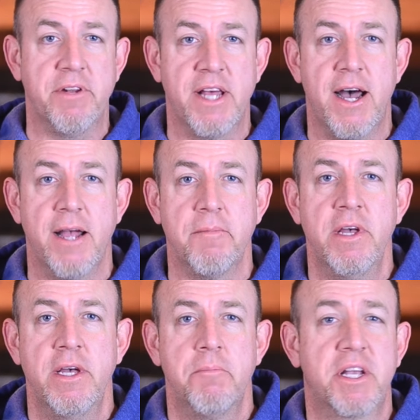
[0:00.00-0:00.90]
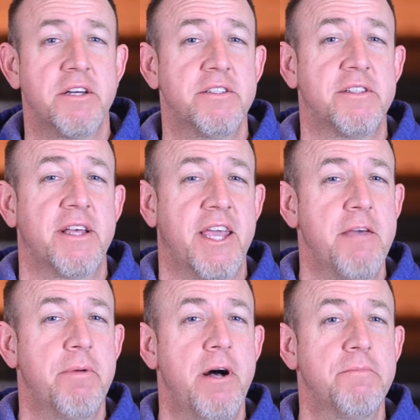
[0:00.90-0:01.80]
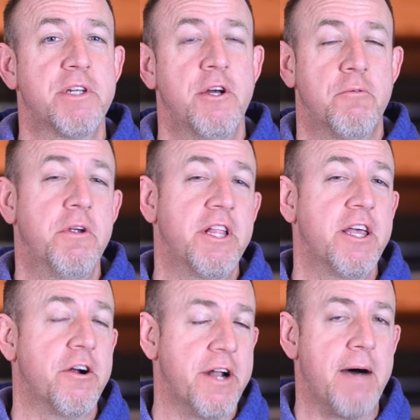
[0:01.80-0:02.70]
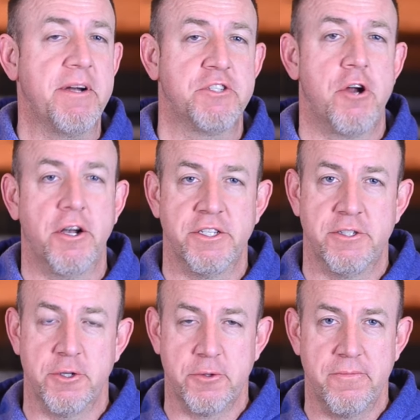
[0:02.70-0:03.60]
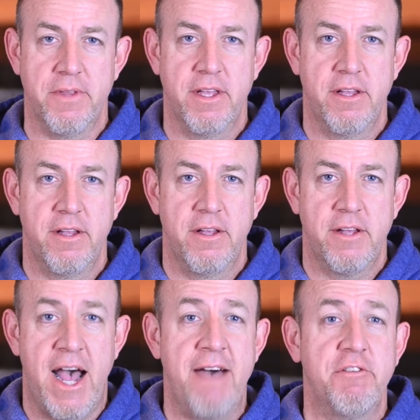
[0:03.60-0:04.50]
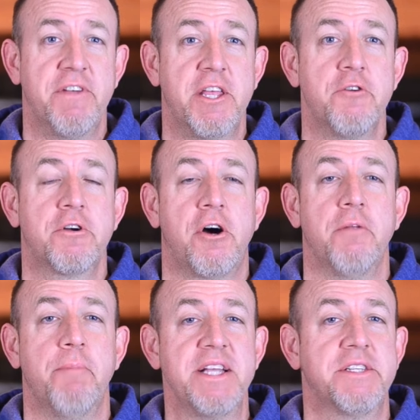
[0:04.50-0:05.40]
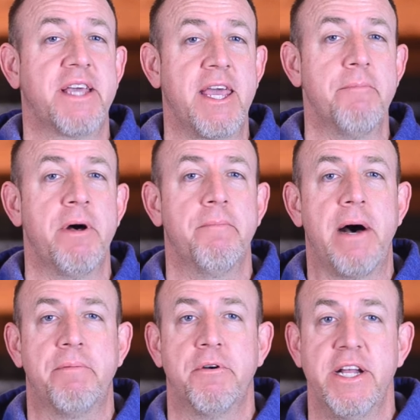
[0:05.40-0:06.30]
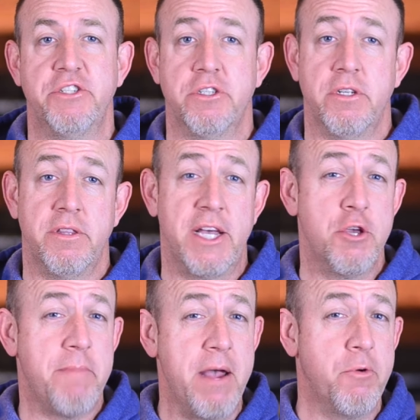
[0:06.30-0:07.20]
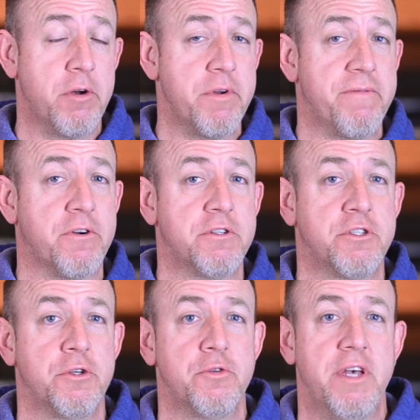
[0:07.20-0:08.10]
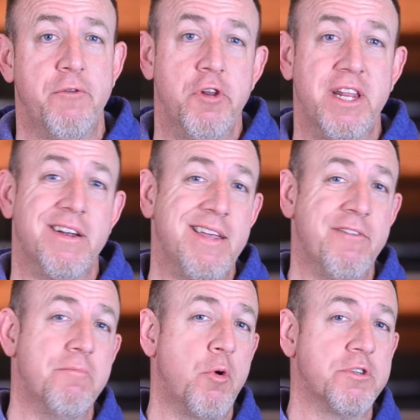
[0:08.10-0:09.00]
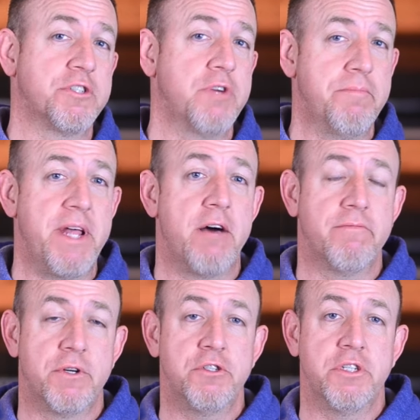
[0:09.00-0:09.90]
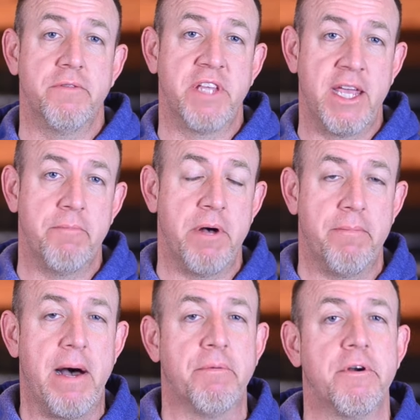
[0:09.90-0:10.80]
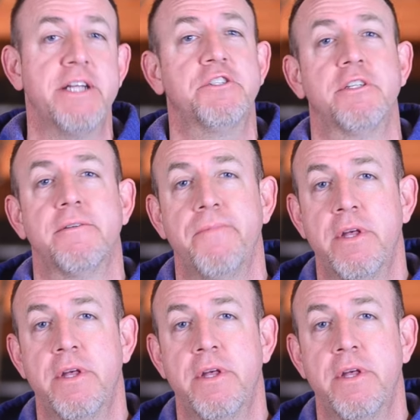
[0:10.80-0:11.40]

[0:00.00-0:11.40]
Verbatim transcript: to time, because heat pumps really are not my strongest suit. I have a video called Basic Heat Pump Operation that you might want to refer to if you need an even more stripped down version of the heat pump operation.